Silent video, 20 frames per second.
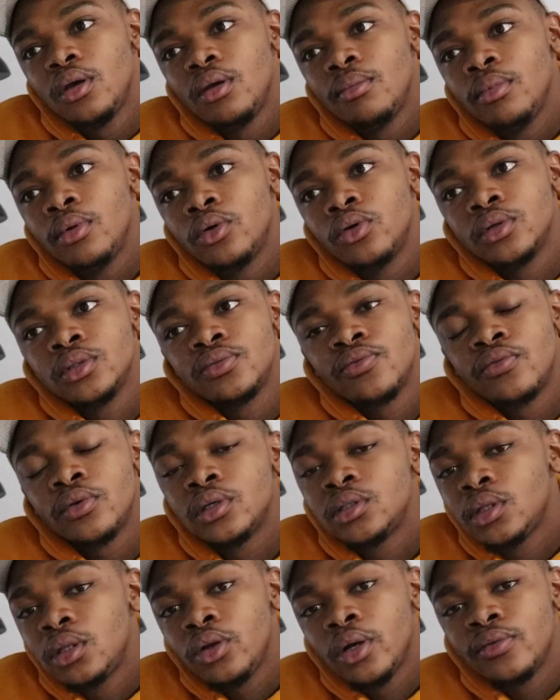because
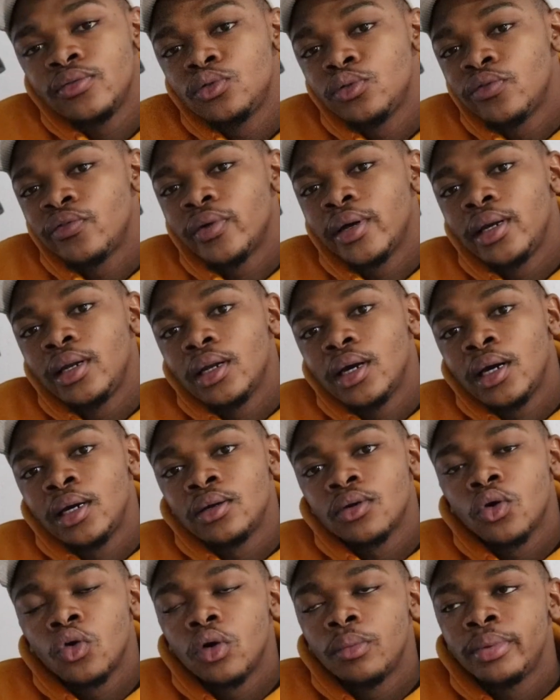first you have to find
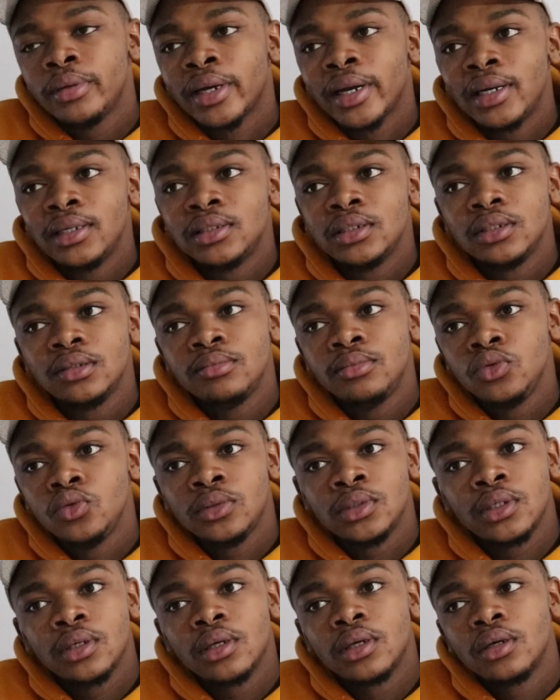uncopyrighted
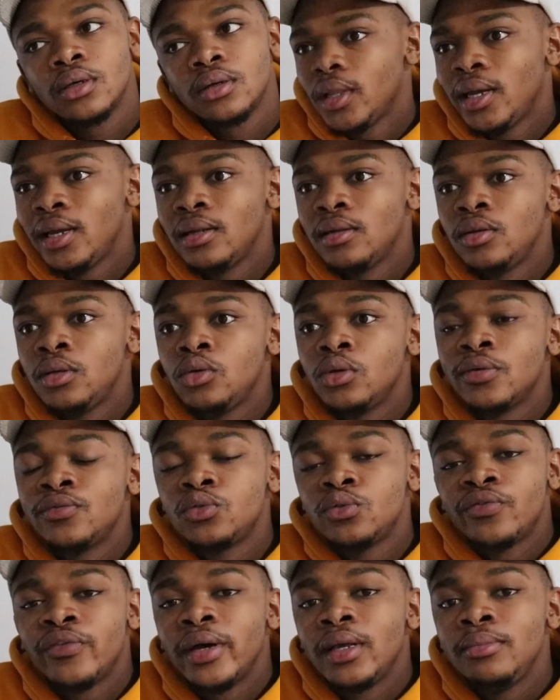music and you have
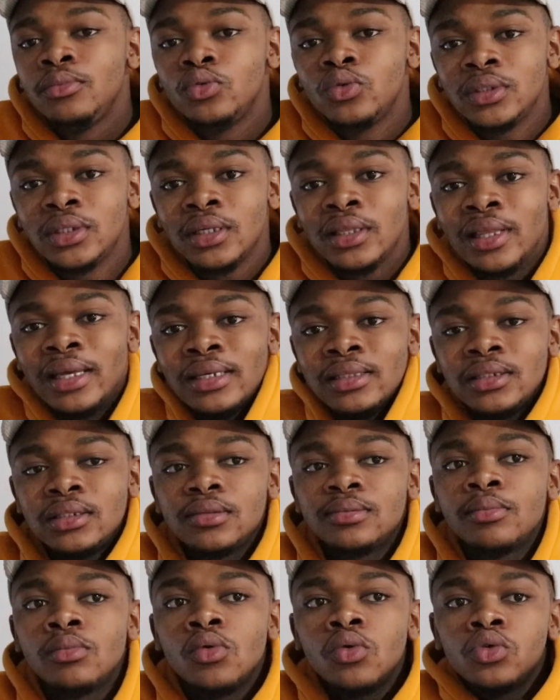to find music
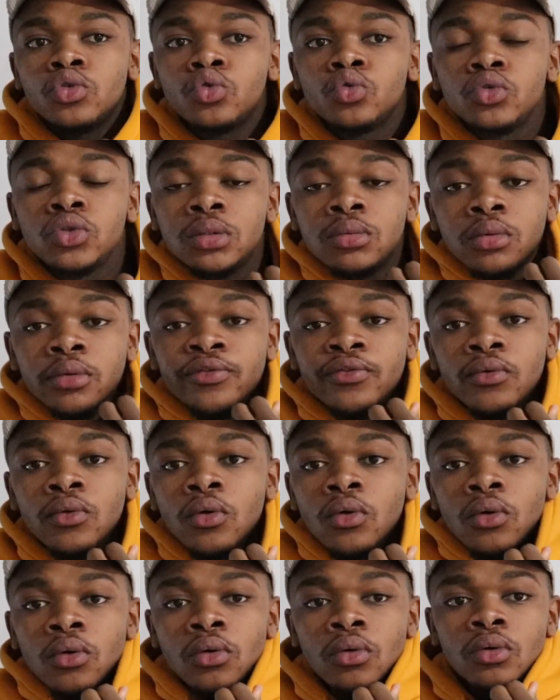that's more suitable
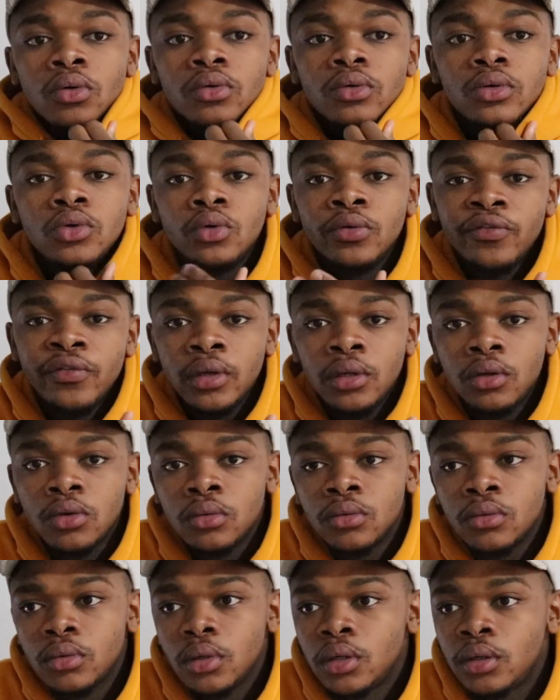for your
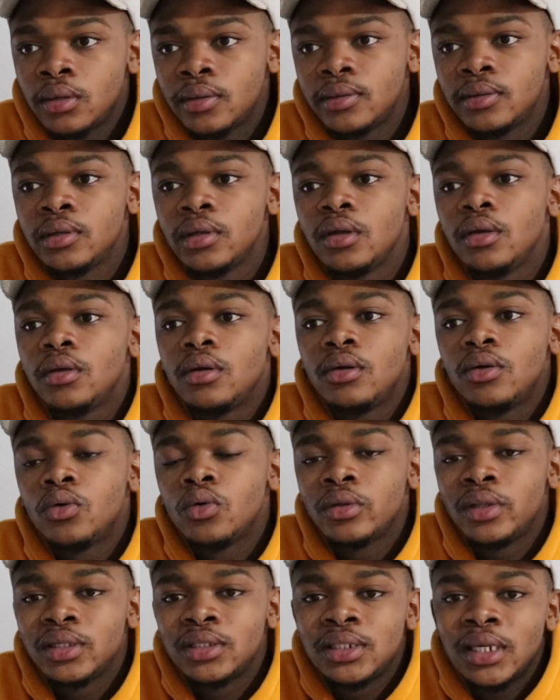video uh,
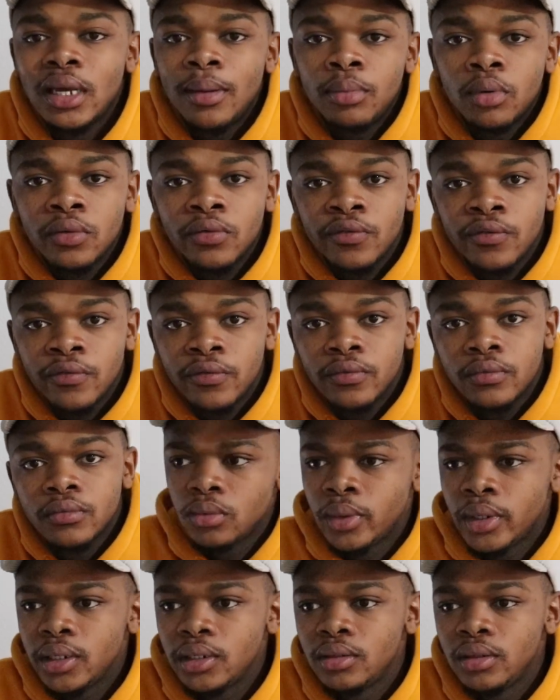or the type of
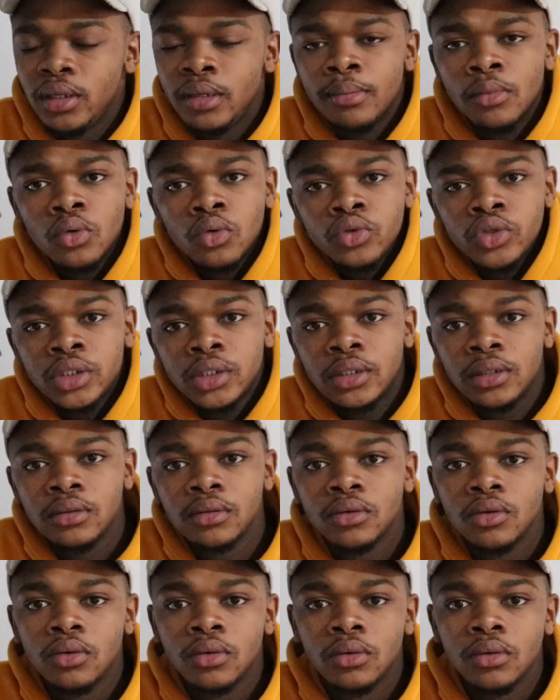what
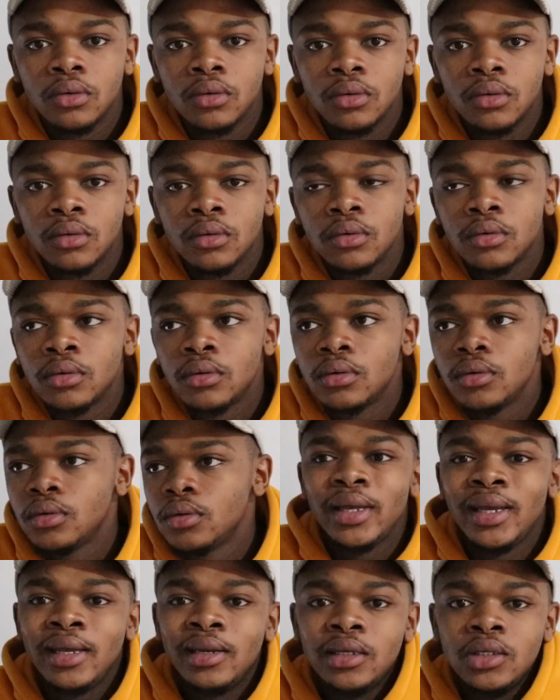emotion or
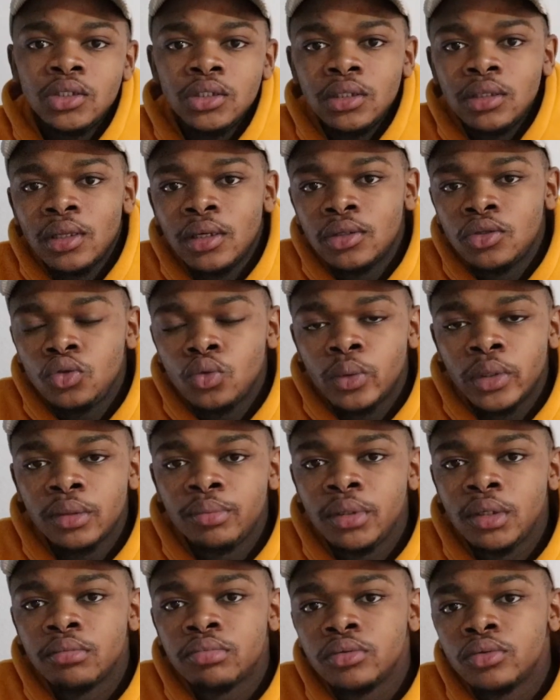energy that you want
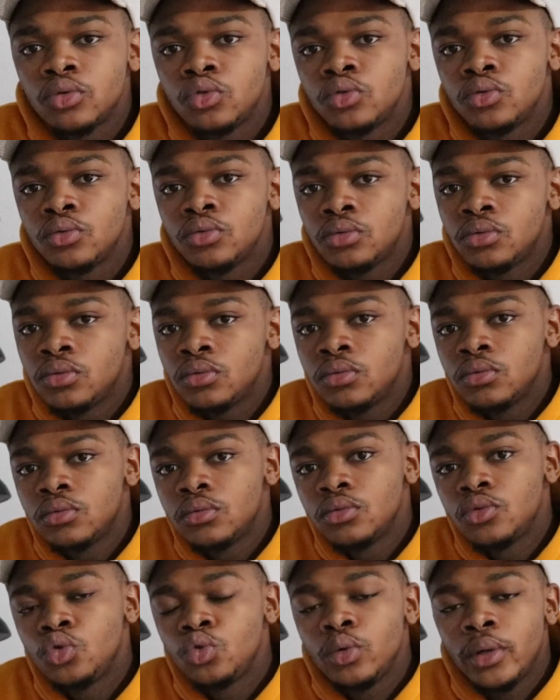people to
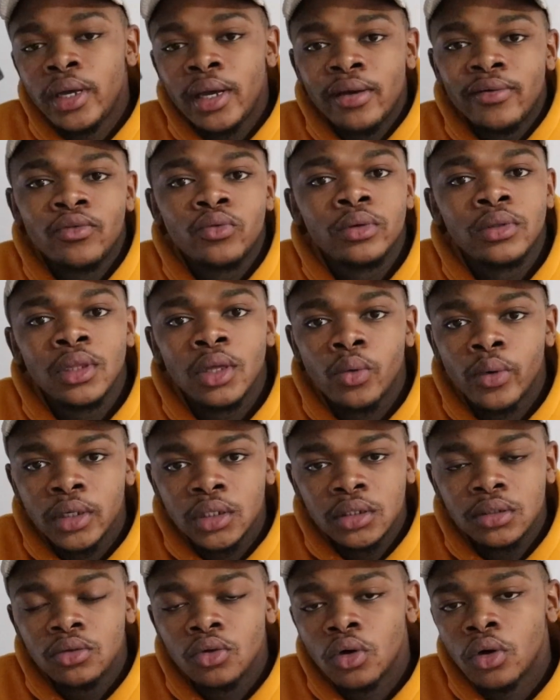to have when they're
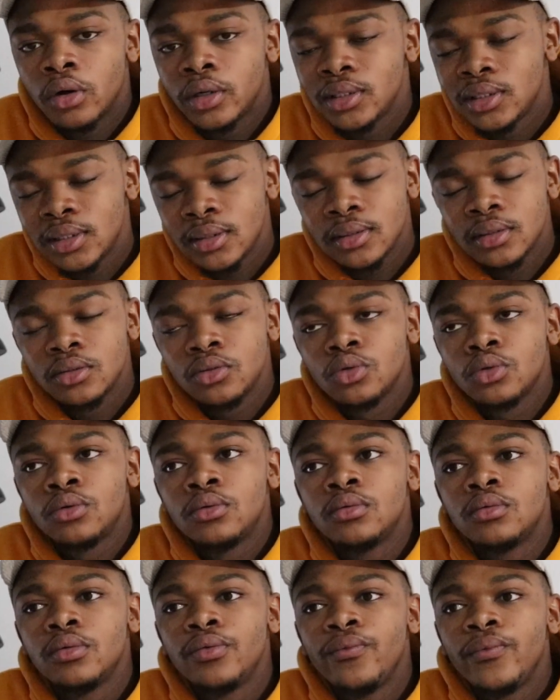watching your content so